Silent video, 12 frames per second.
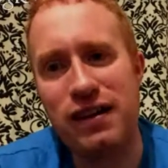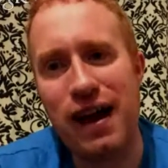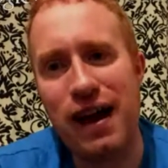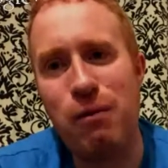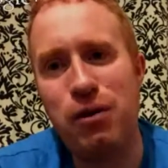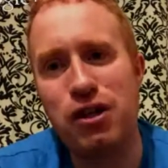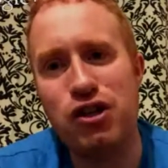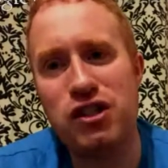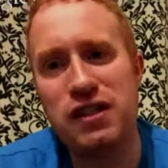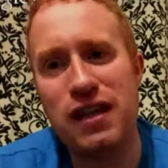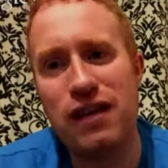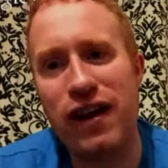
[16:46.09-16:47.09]
I want to
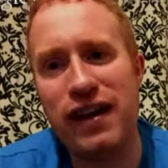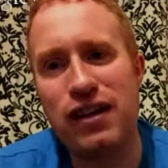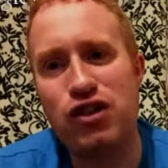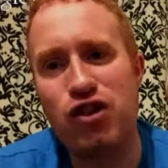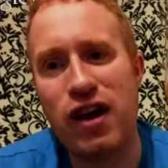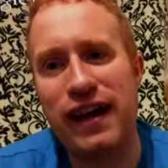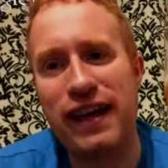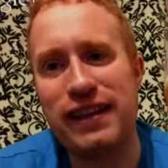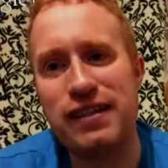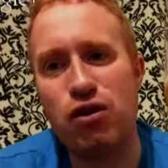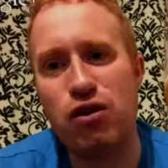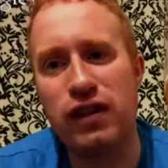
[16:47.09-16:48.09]
see if I can try and get
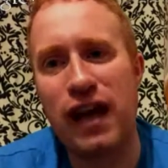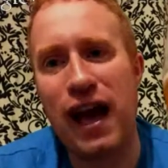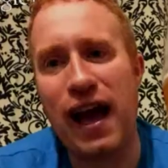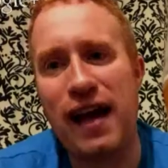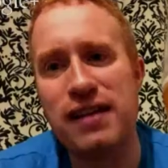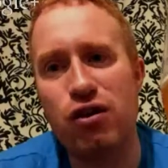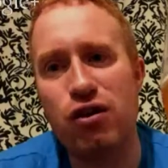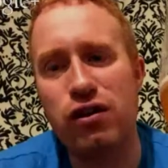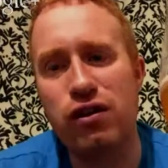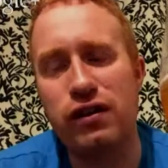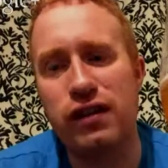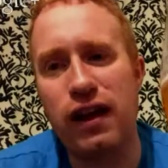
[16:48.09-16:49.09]
this on cask or
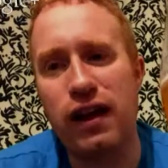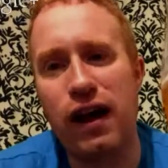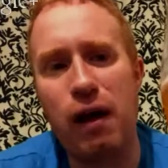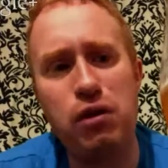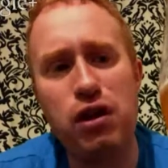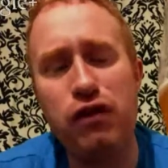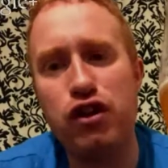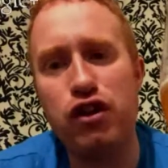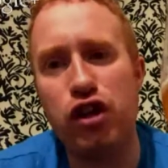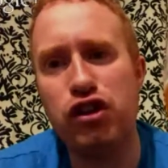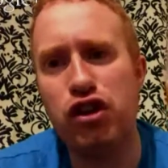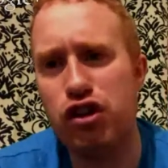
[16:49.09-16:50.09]
on. I wonder if do
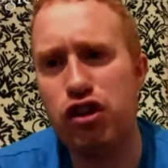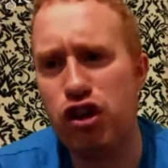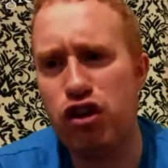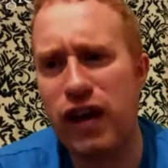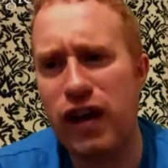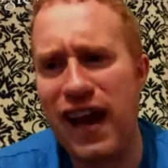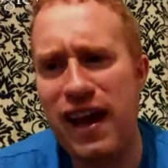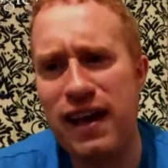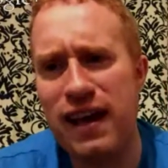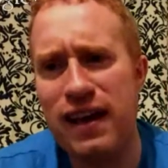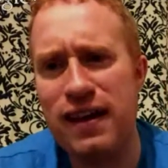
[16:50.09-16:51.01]
they do it on keg?